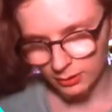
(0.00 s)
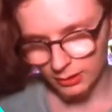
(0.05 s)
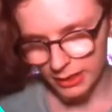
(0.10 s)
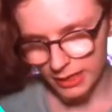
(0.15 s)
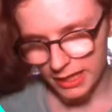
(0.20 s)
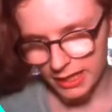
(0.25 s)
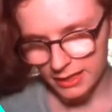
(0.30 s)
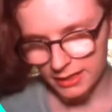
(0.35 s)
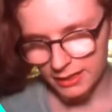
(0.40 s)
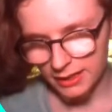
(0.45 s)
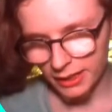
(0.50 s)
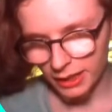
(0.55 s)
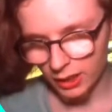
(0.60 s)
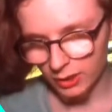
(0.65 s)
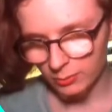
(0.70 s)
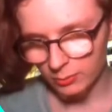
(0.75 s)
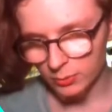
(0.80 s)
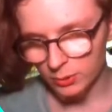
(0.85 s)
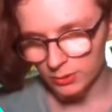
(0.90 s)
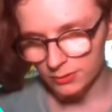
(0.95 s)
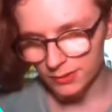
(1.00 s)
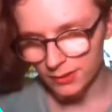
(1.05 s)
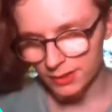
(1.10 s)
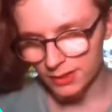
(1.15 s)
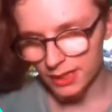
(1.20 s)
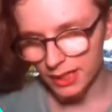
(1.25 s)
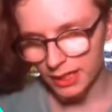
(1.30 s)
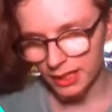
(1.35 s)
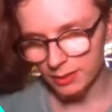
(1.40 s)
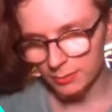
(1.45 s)
I had to help move the
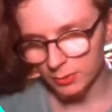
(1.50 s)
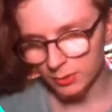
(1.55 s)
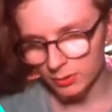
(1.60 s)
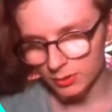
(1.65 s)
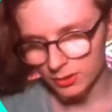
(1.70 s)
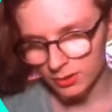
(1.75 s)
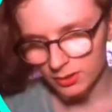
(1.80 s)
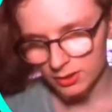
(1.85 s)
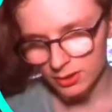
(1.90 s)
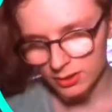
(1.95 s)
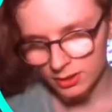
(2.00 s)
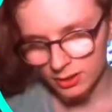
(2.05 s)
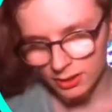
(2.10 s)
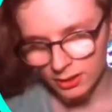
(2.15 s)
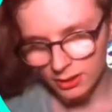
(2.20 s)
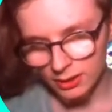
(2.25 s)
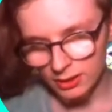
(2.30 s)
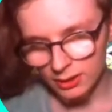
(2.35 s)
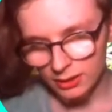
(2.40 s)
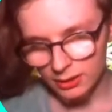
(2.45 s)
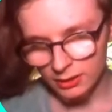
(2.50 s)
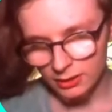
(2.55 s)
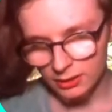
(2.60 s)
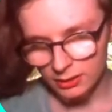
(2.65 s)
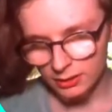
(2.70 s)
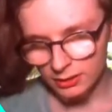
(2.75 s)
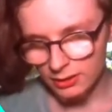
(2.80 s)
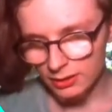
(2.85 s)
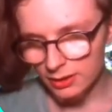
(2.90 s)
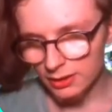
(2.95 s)
tables
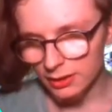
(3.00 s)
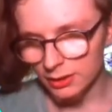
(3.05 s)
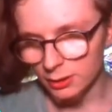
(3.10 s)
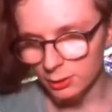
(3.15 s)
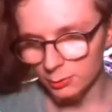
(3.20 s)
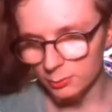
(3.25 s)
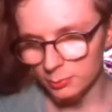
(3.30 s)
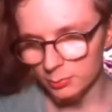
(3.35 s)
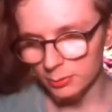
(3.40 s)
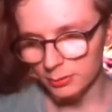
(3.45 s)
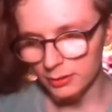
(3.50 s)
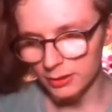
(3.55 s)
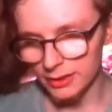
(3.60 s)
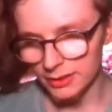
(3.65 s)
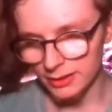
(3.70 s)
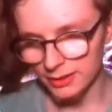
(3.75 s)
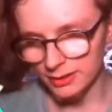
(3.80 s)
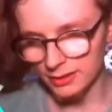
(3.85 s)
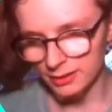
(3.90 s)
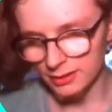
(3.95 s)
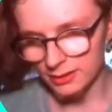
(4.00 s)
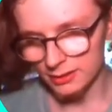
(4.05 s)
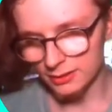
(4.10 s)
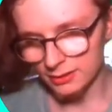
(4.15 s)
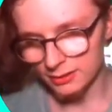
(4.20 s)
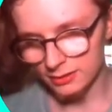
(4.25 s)
in your place.